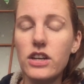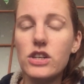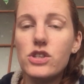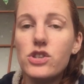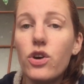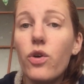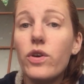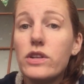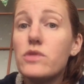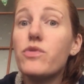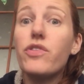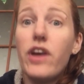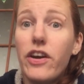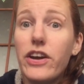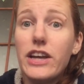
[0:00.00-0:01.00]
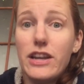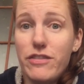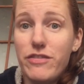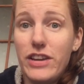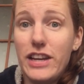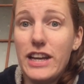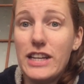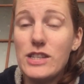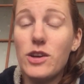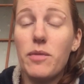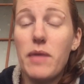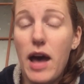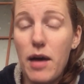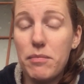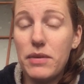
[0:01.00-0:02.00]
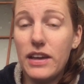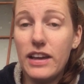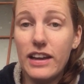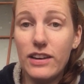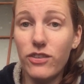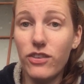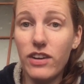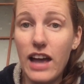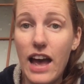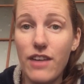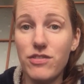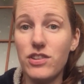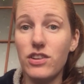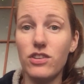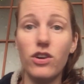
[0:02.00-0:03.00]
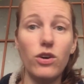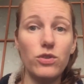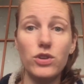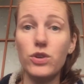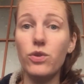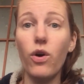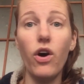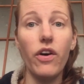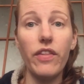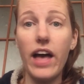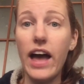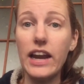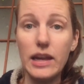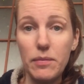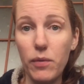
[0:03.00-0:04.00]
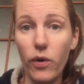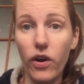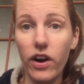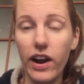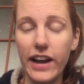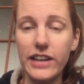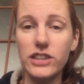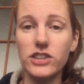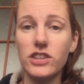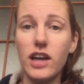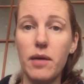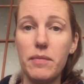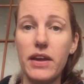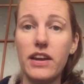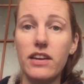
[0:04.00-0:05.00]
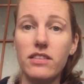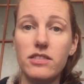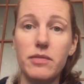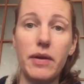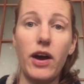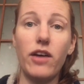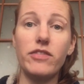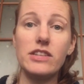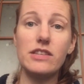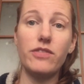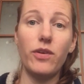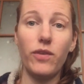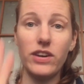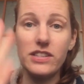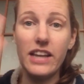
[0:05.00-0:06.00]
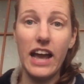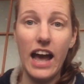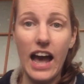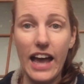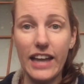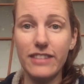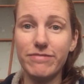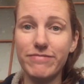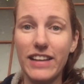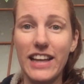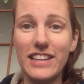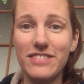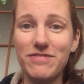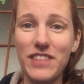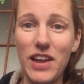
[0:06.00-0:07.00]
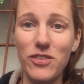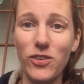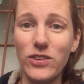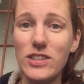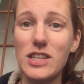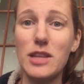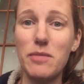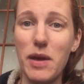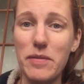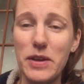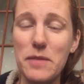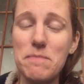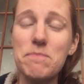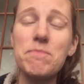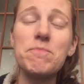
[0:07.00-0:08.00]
So it's very convenient. So I'm happy I don't have to go do all that anymore. I can just come into my office if I want to say hi and everyone see the baby.